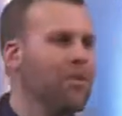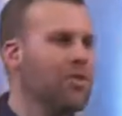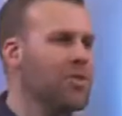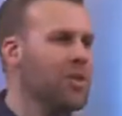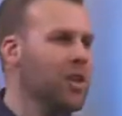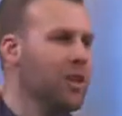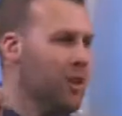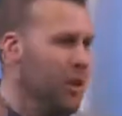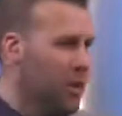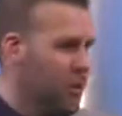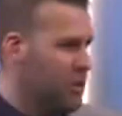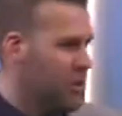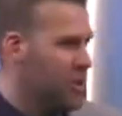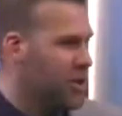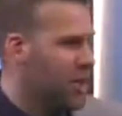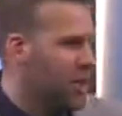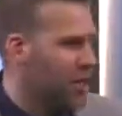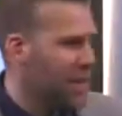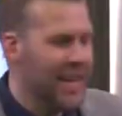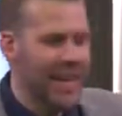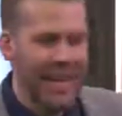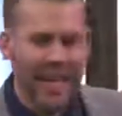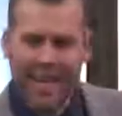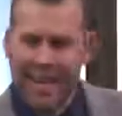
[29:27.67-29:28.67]

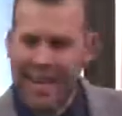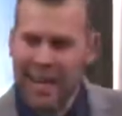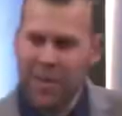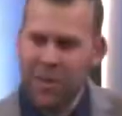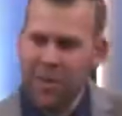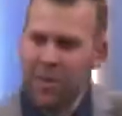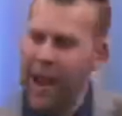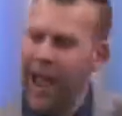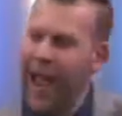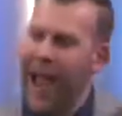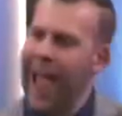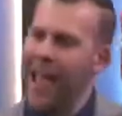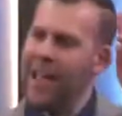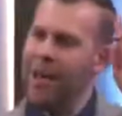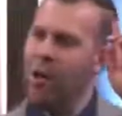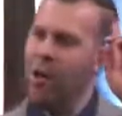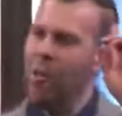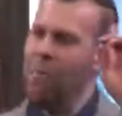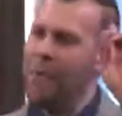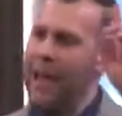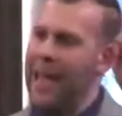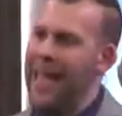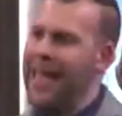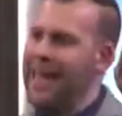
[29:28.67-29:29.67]
solution either I
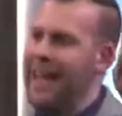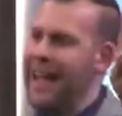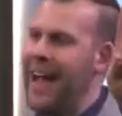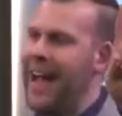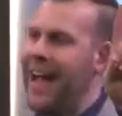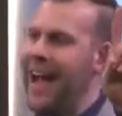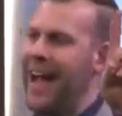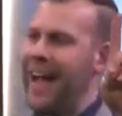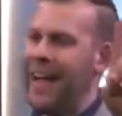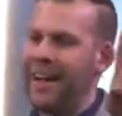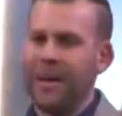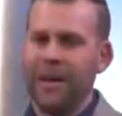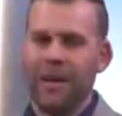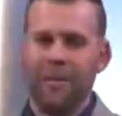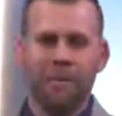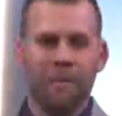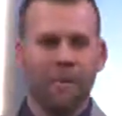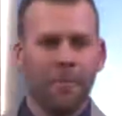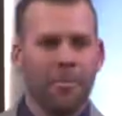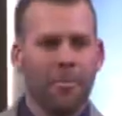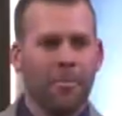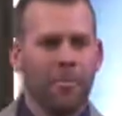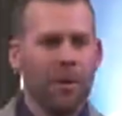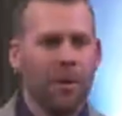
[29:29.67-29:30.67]
obey God
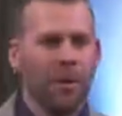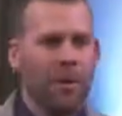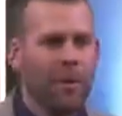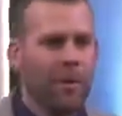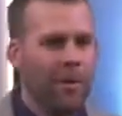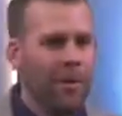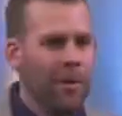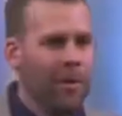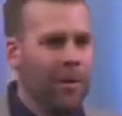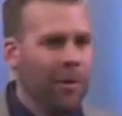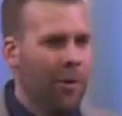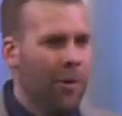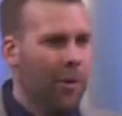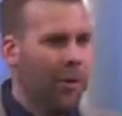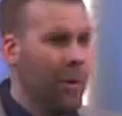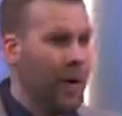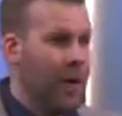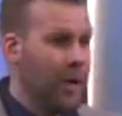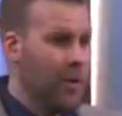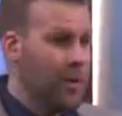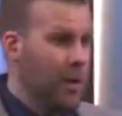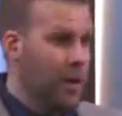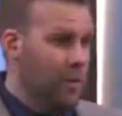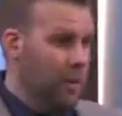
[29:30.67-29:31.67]
or
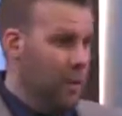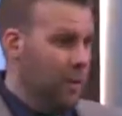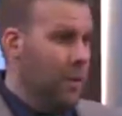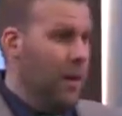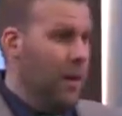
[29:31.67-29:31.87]
I don't